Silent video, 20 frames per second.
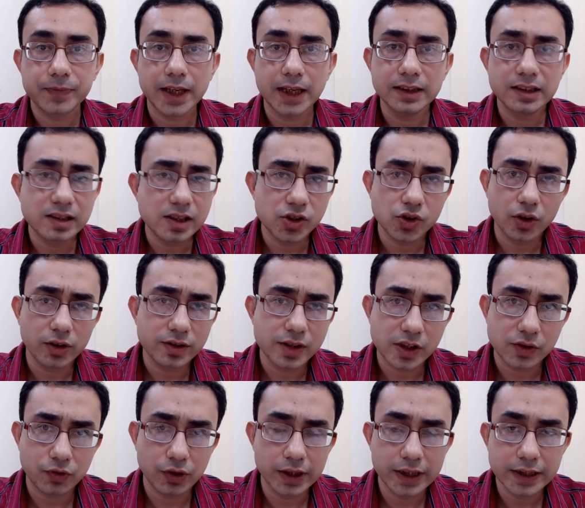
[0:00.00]
And this is not
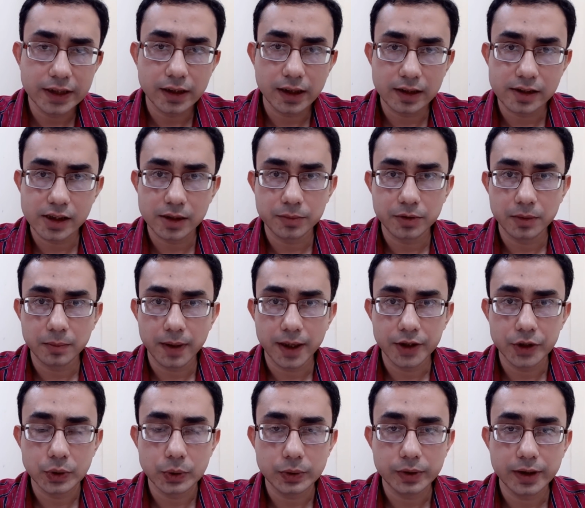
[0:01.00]
just for linear algebra,
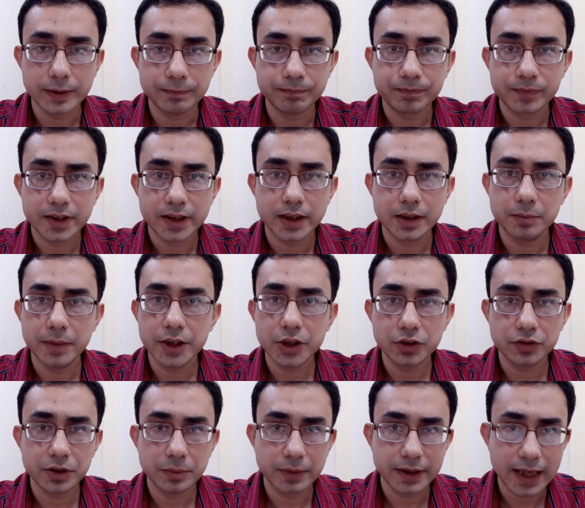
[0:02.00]
mind you, okay? In
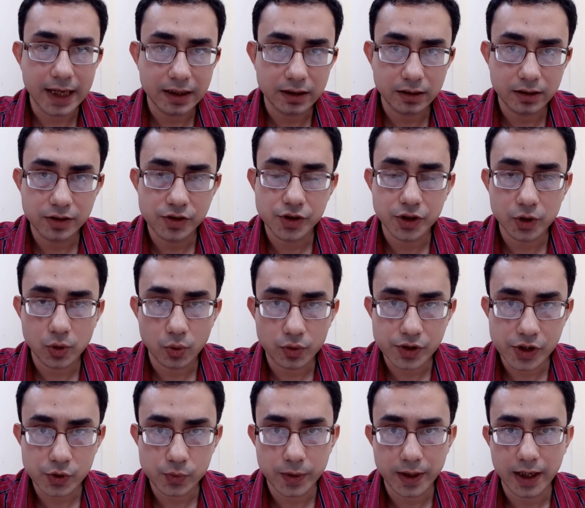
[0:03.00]
many of the mechanical engineering
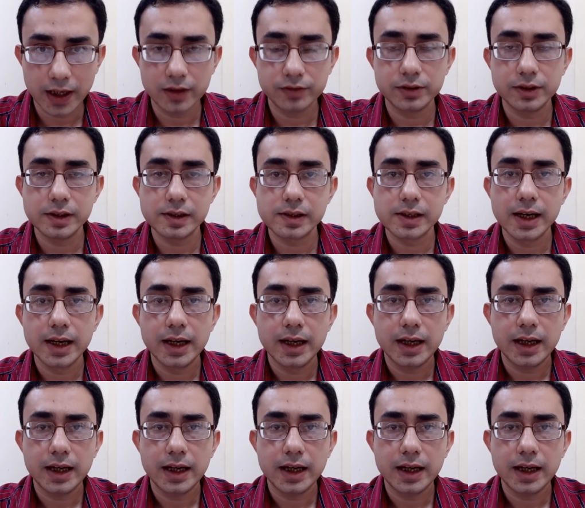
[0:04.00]
courses, we have this.